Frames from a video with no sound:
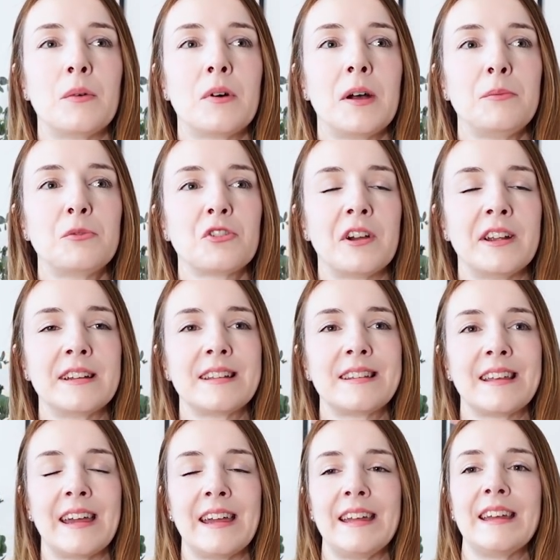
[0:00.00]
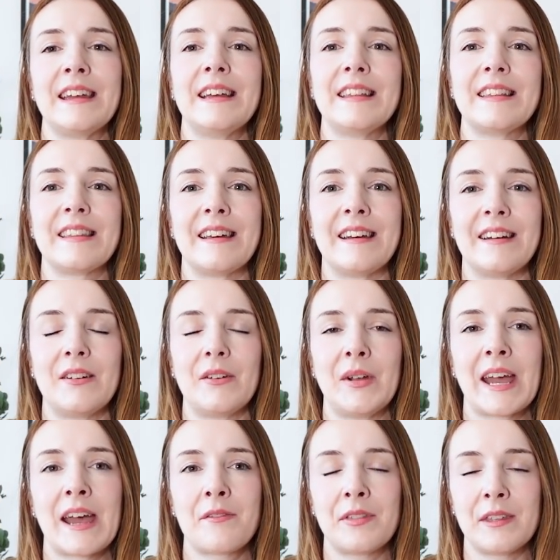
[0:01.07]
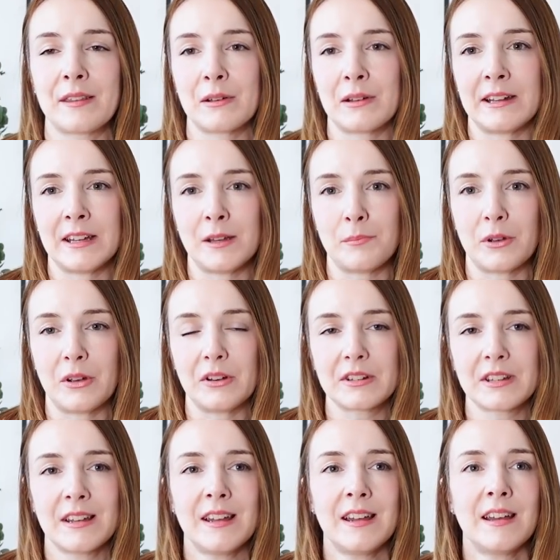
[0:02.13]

What I'm trying to say is that we have this holiday booked,